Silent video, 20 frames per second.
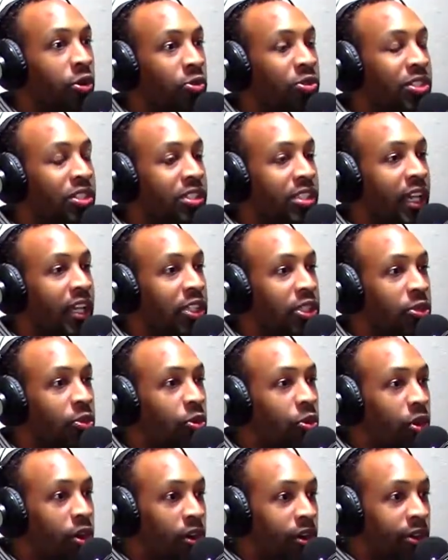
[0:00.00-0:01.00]

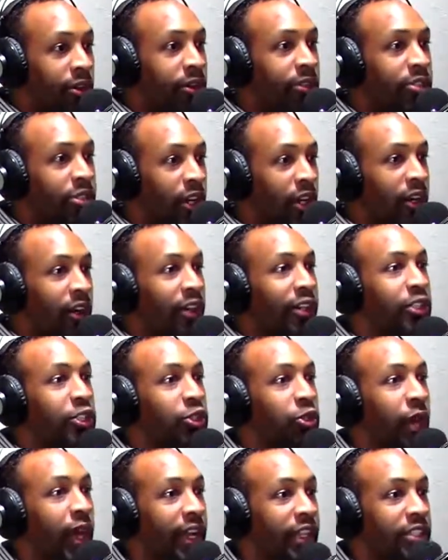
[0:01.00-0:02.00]
sexual urge or
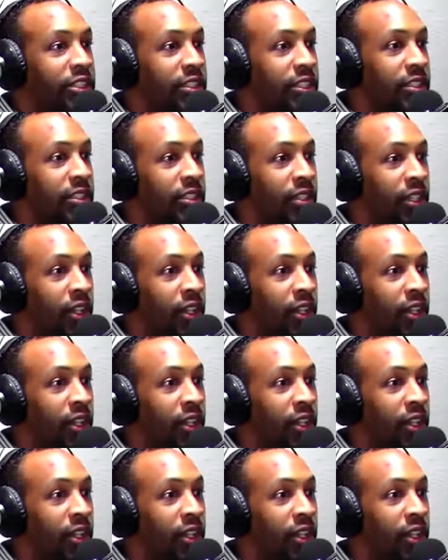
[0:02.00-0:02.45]
attraction